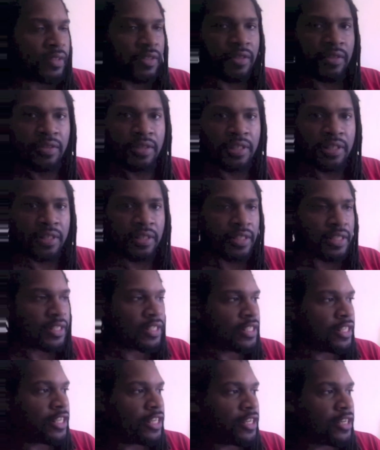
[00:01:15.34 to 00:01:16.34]
So let's
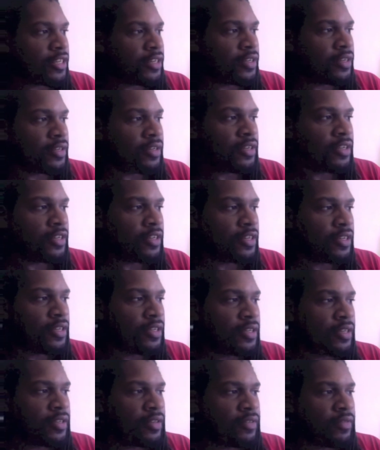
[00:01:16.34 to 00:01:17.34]
see, uh,
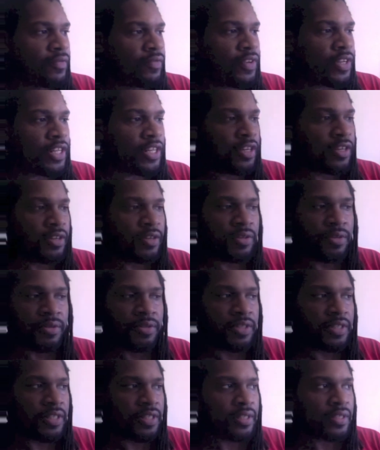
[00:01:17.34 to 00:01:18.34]
videos,
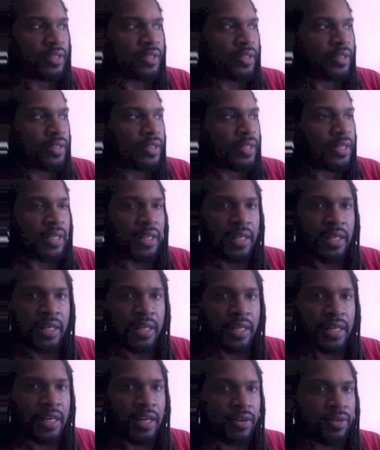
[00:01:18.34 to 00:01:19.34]

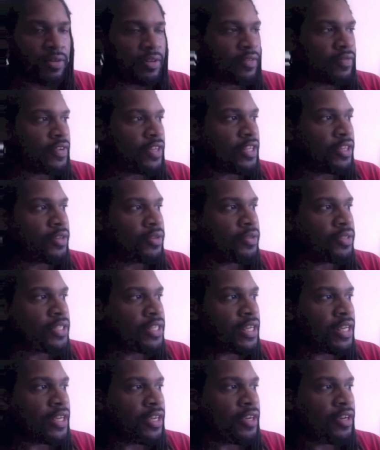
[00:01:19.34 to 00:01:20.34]
got all the videos
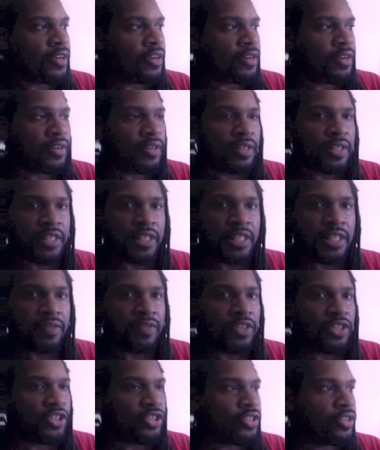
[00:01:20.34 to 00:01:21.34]
here,
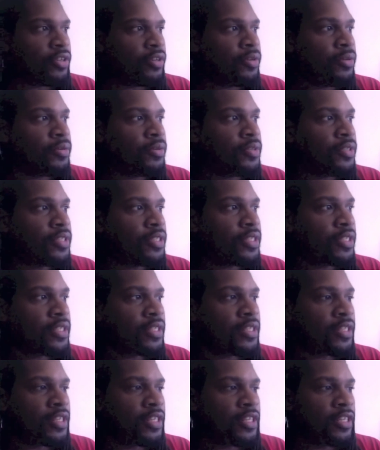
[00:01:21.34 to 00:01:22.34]
TV shows,
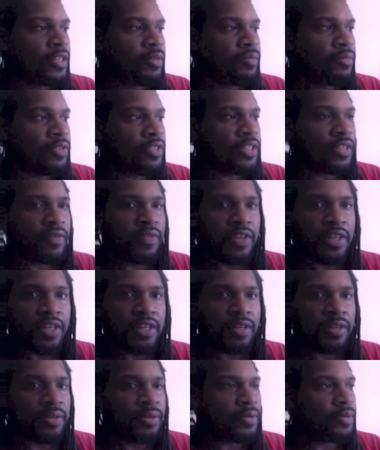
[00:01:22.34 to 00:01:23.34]
music
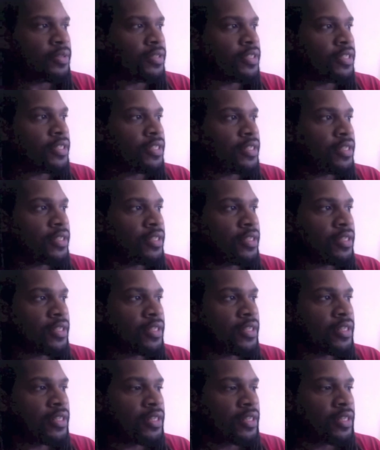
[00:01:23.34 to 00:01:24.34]
videos,
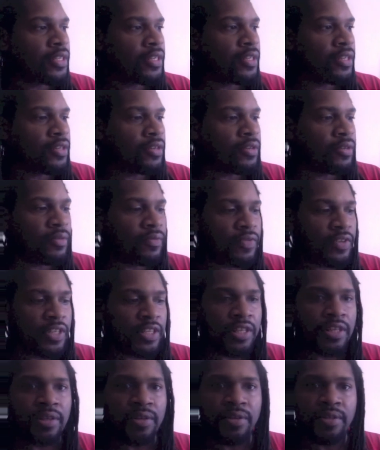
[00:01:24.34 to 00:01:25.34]
home
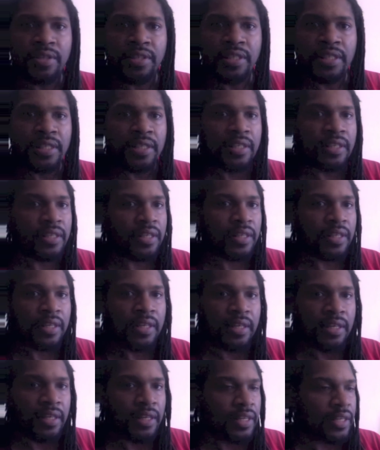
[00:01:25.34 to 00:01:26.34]
videos,
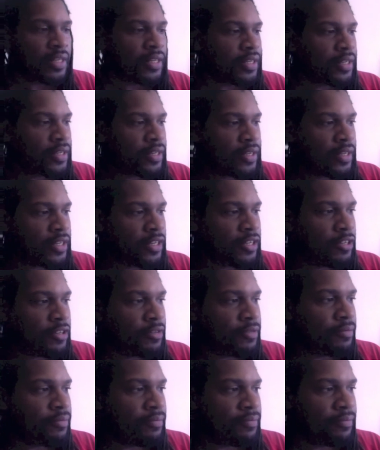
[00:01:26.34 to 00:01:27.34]

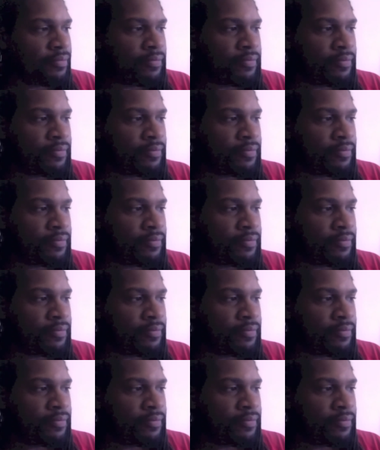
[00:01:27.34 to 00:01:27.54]
um,